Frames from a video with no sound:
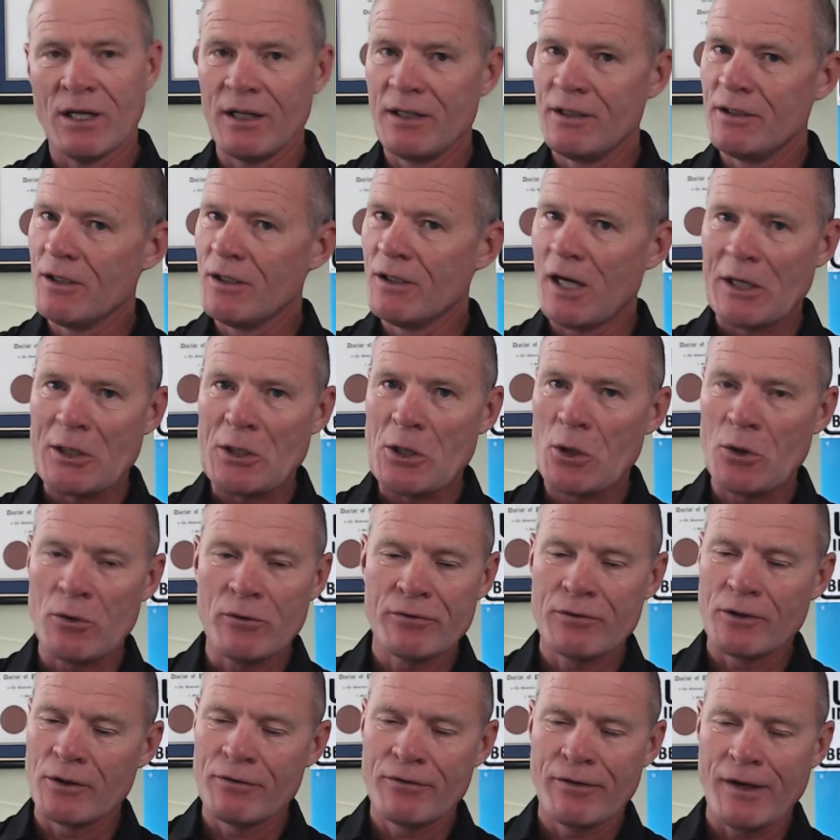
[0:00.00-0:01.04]
I know
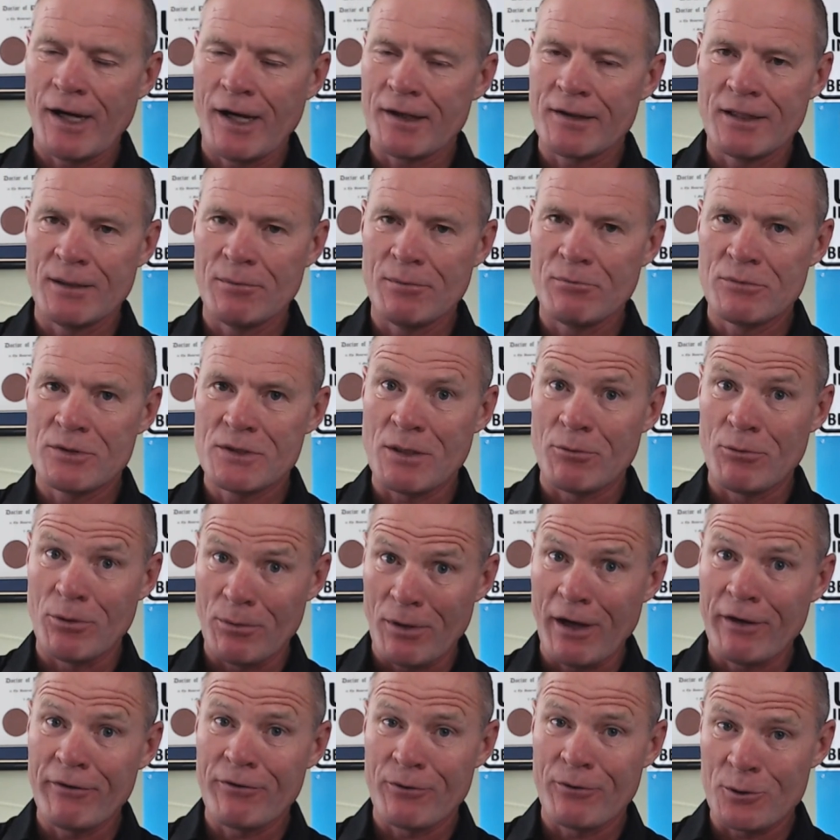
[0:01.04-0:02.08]
for a fact that some of
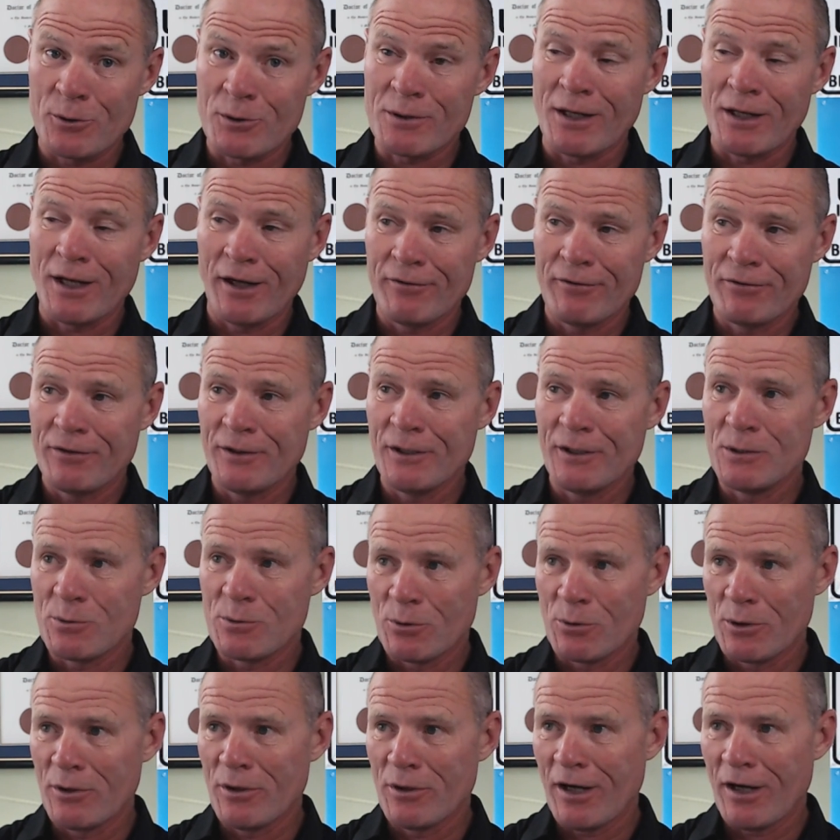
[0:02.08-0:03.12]
my first live feeds
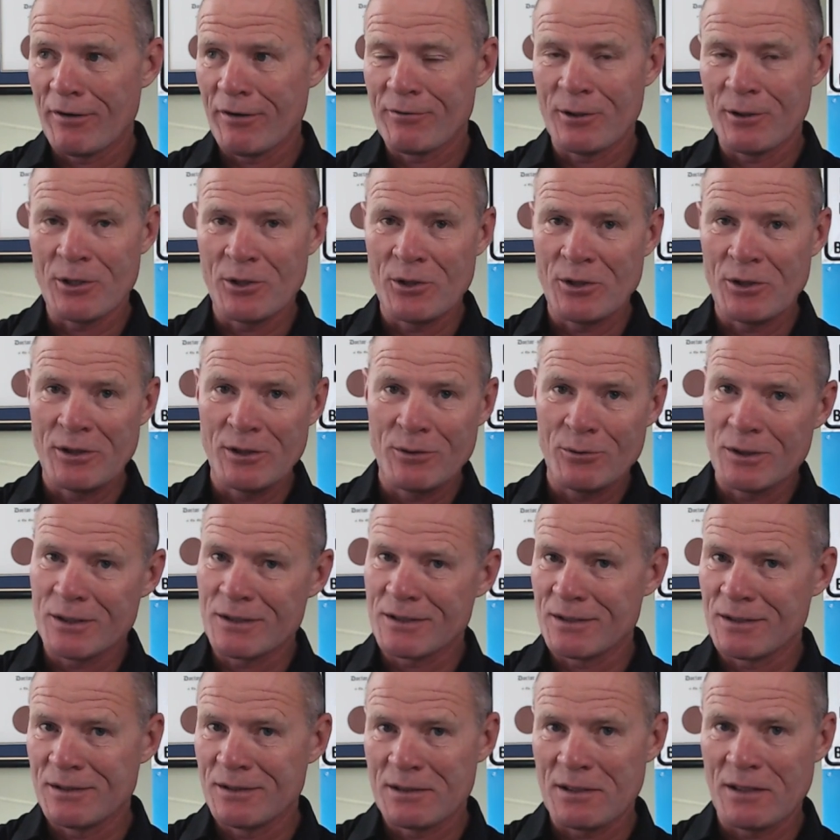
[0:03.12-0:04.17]
were not very good. It
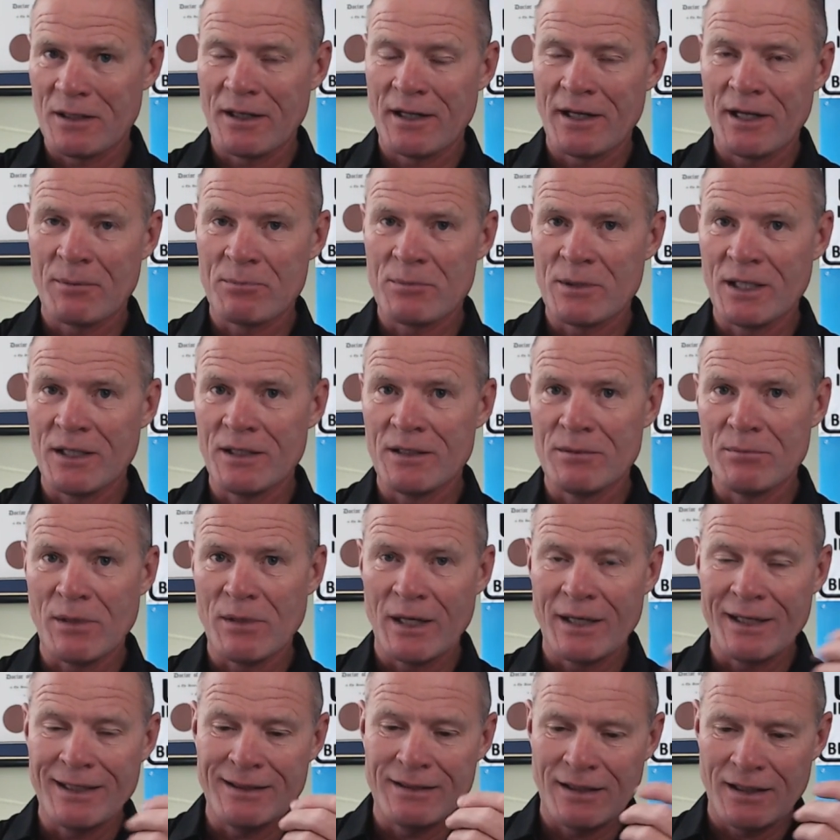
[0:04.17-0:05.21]
wasn't until I updated
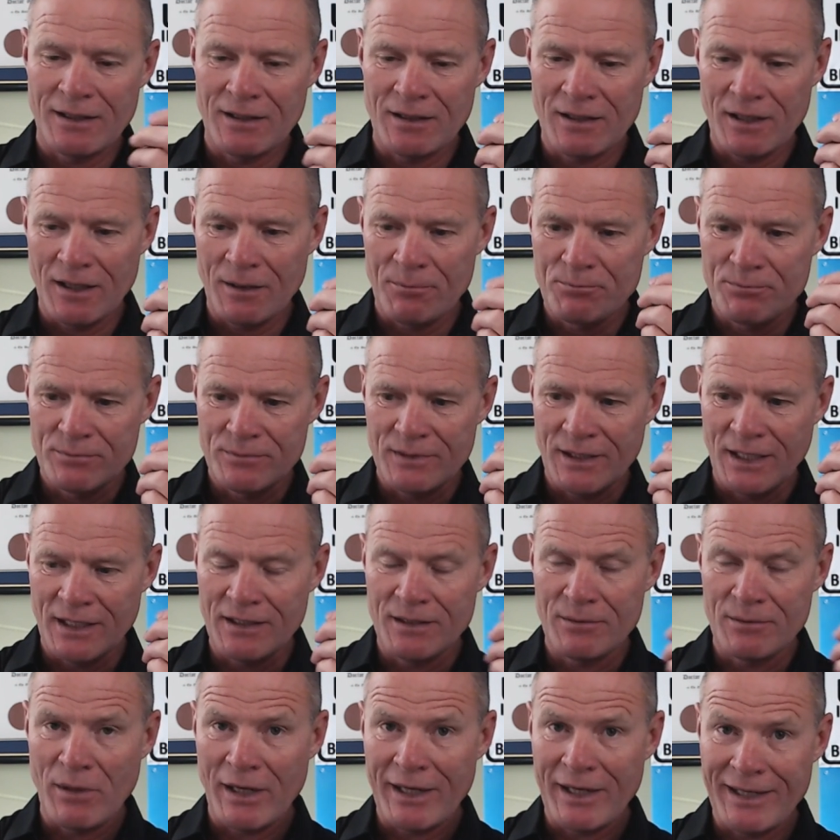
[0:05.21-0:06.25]

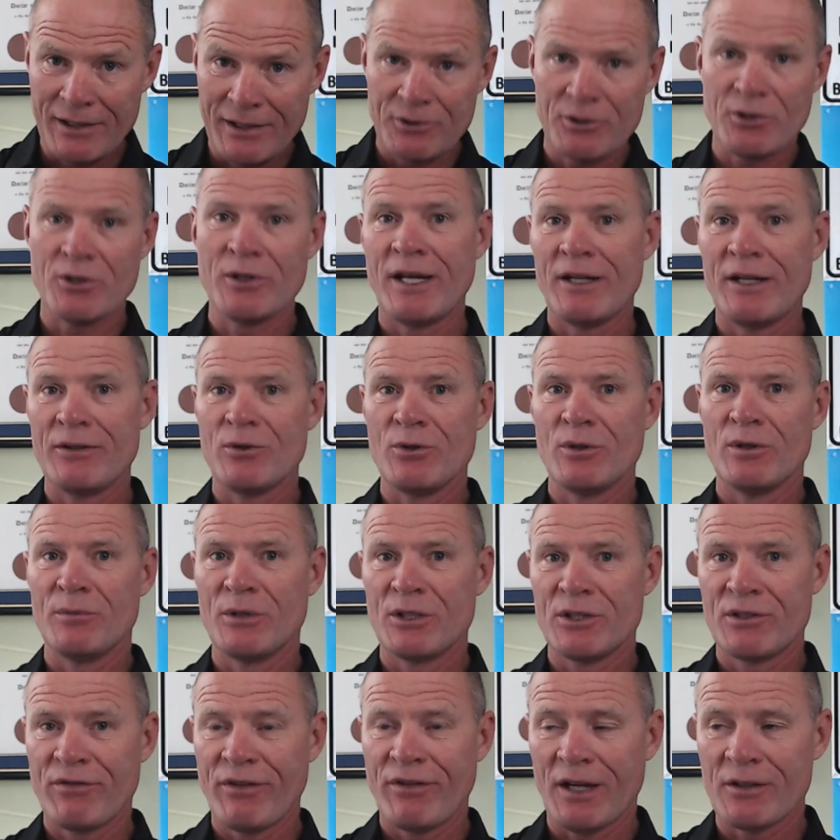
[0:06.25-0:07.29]
my internet to a
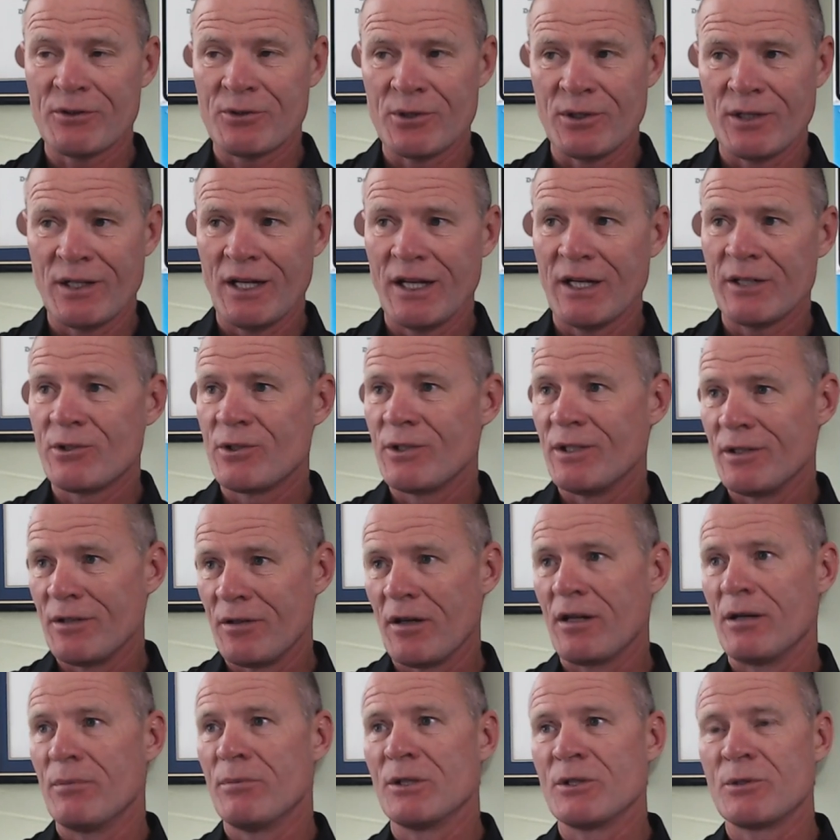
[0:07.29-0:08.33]
much faster connection and
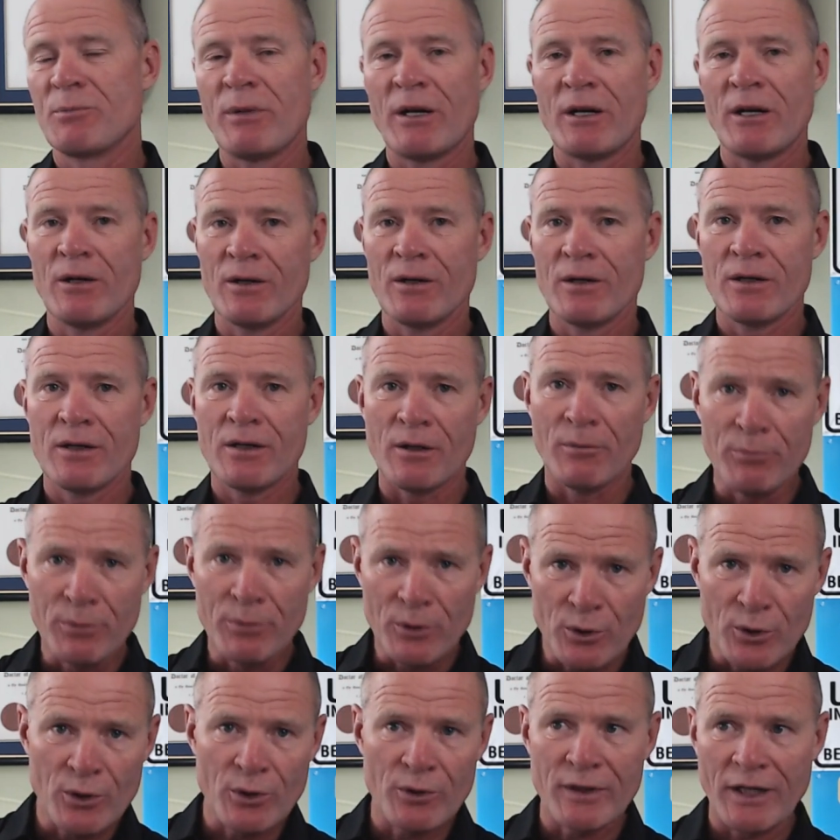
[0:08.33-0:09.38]
got a much better
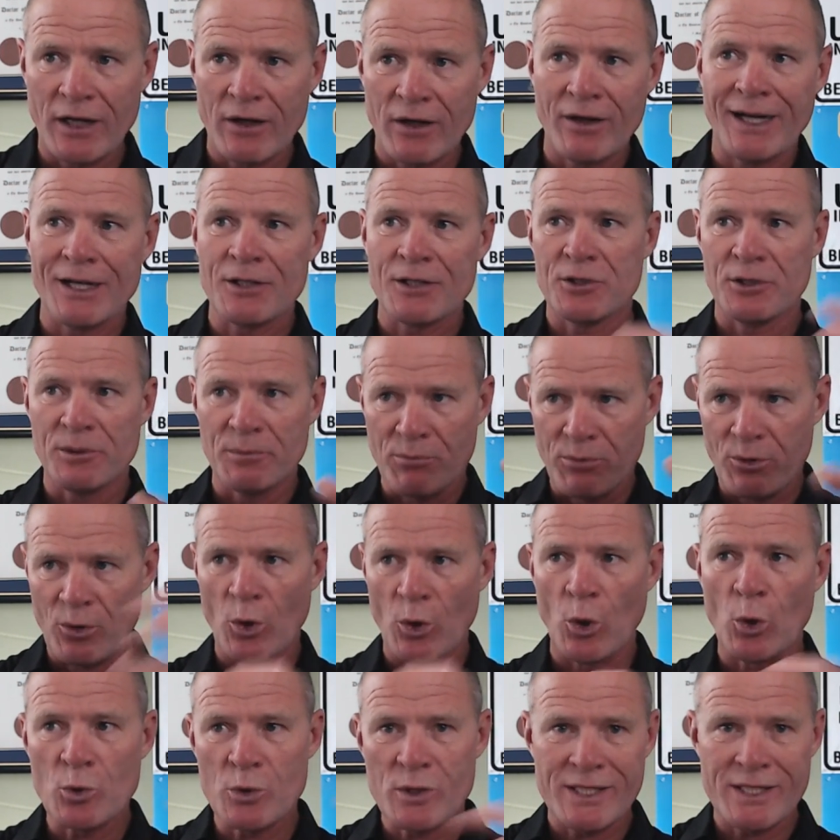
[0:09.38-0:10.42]
computer that could actually
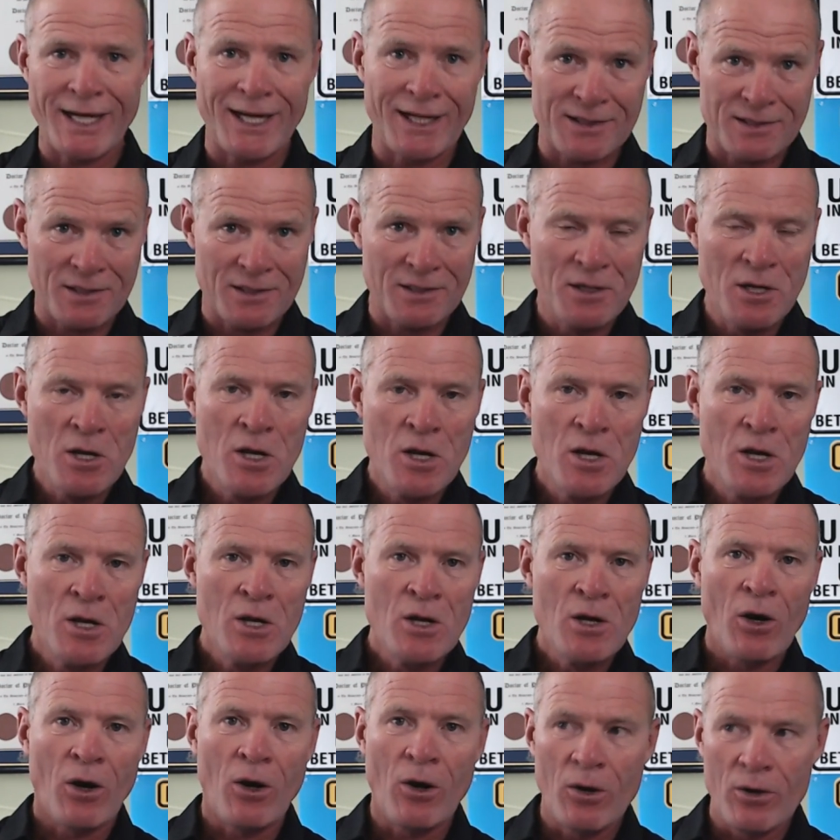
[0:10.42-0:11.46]
process
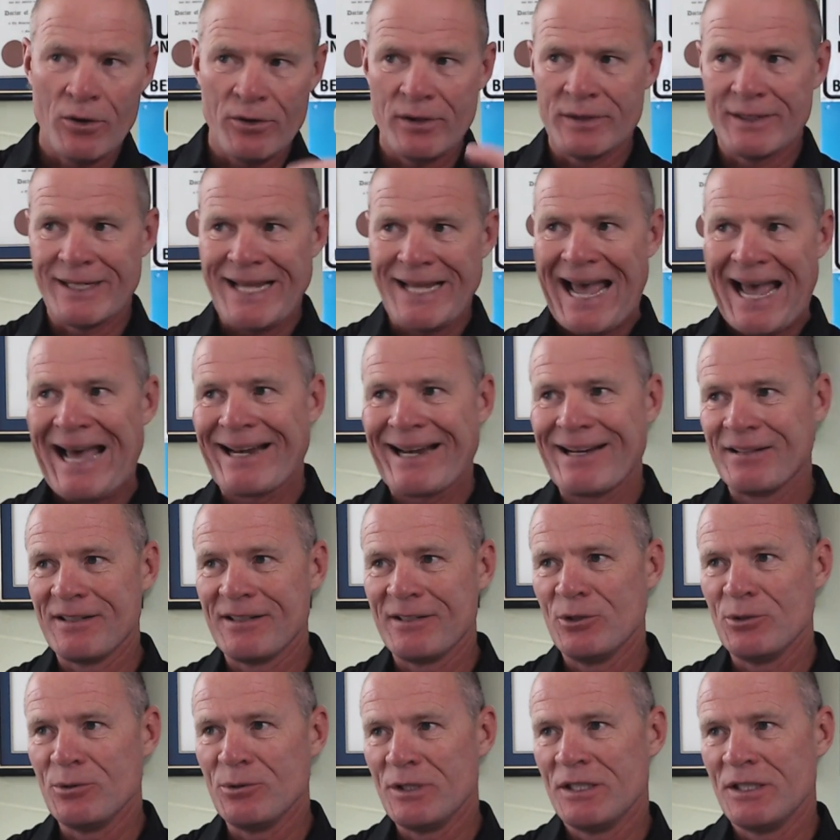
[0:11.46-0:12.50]
all of the data
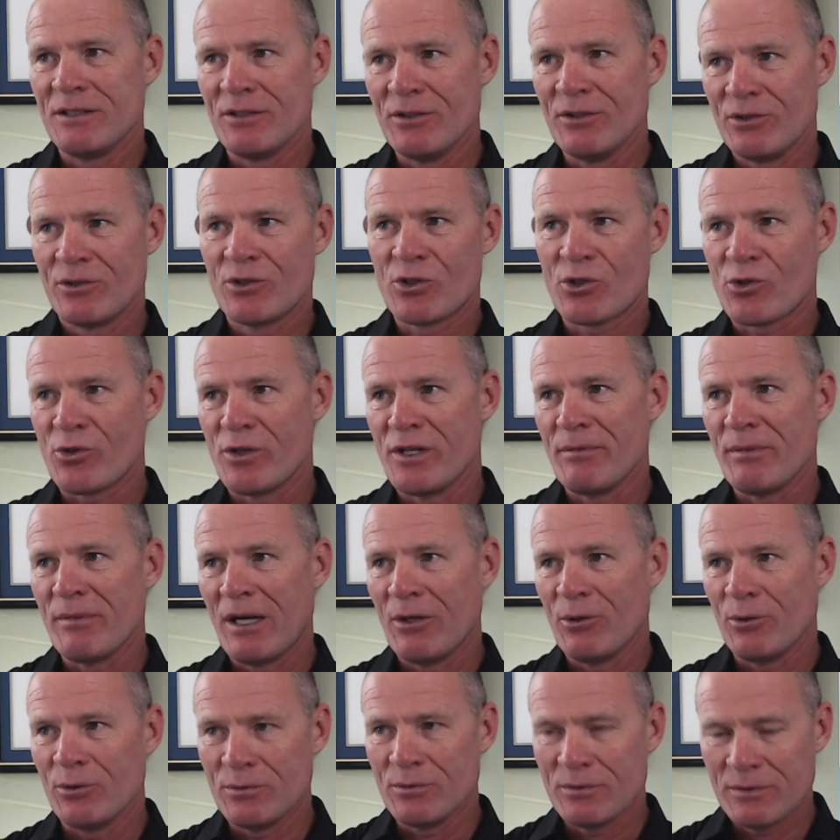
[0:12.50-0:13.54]
that you need to stream
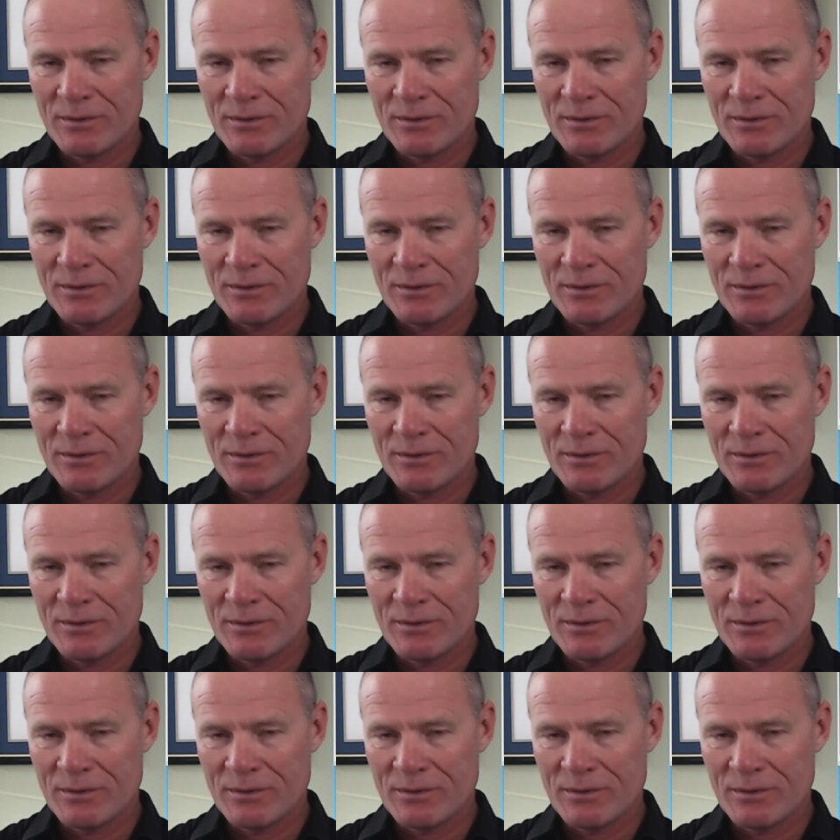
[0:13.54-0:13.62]
out.